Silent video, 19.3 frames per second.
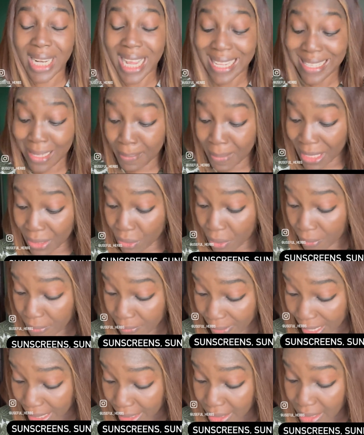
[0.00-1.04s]
As a matter of
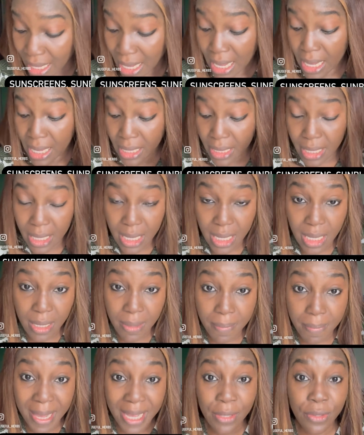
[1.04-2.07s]
fact, the
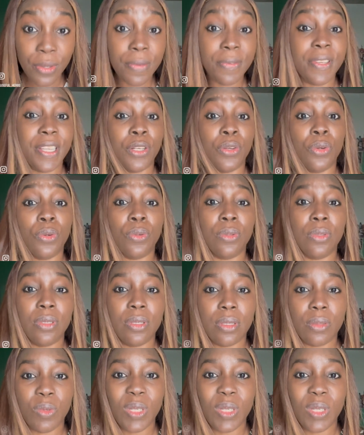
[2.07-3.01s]
benzophenones,